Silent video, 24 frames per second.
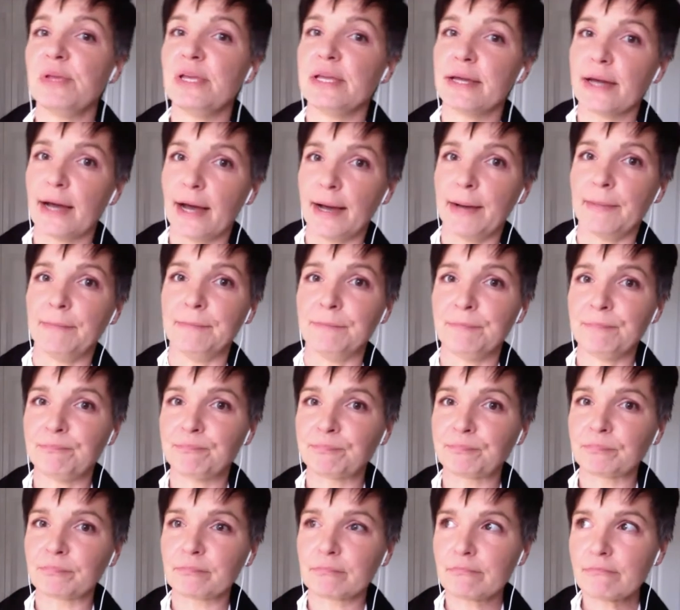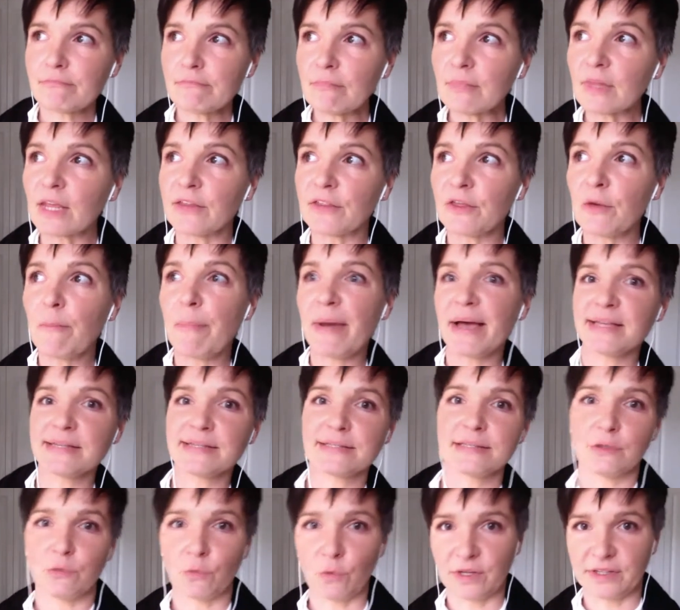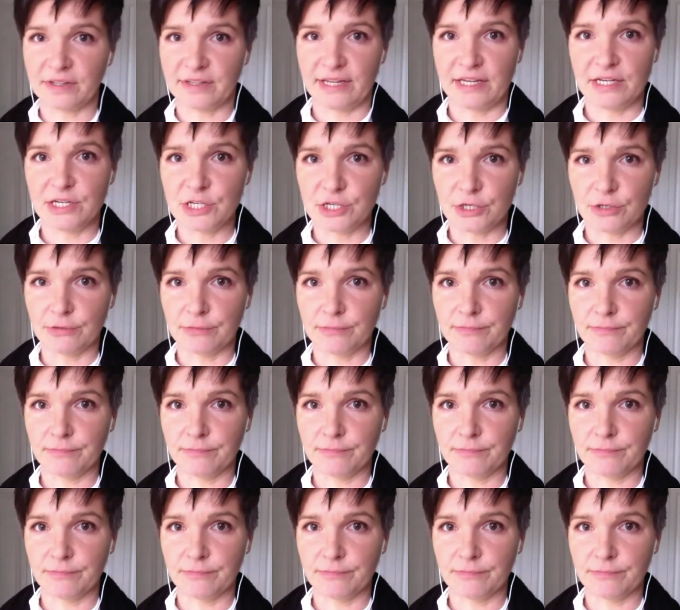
everybody can already download the job aid right